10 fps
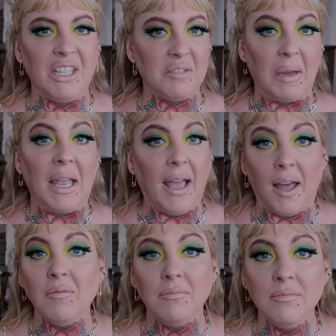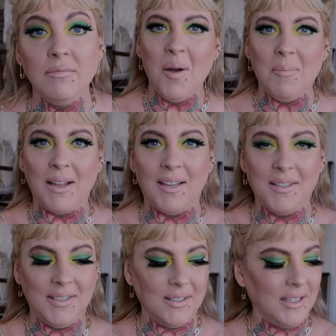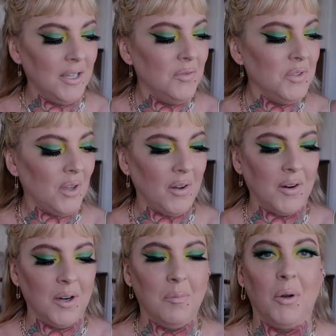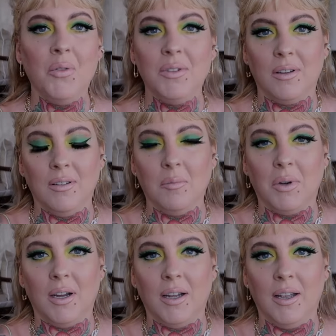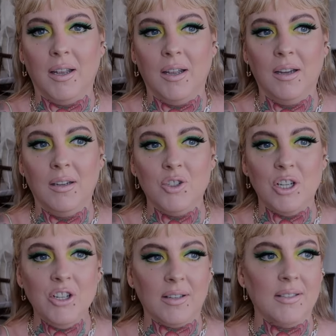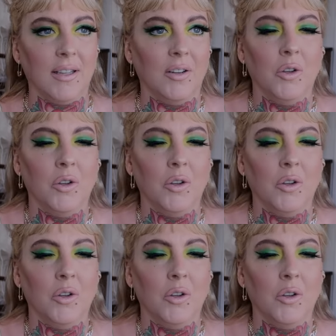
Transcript: it's my cat my sleeves are both done by Jay Chastain,